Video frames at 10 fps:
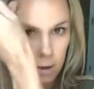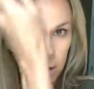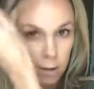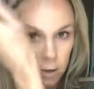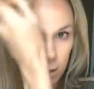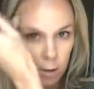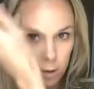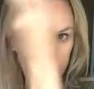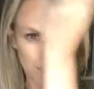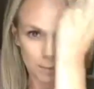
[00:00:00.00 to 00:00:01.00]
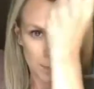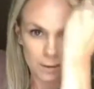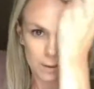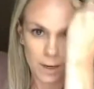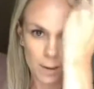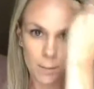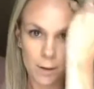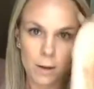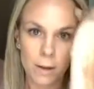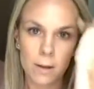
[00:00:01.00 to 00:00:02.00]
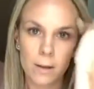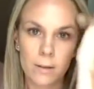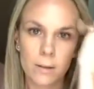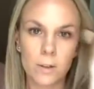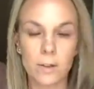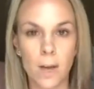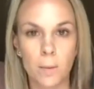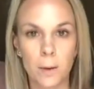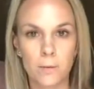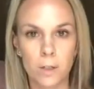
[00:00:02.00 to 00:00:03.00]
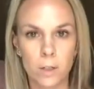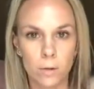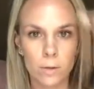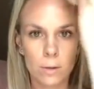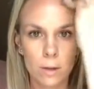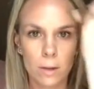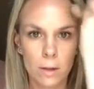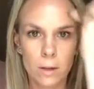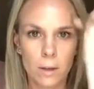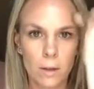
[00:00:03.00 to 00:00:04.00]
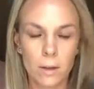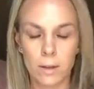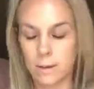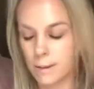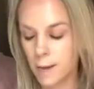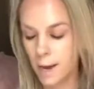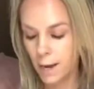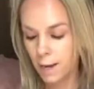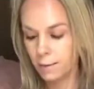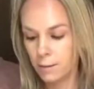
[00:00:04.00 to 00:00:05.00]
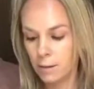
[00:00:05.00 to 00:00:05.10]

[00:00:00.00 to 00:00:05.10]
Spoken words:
you can skip this step. This is just helping reduce the size.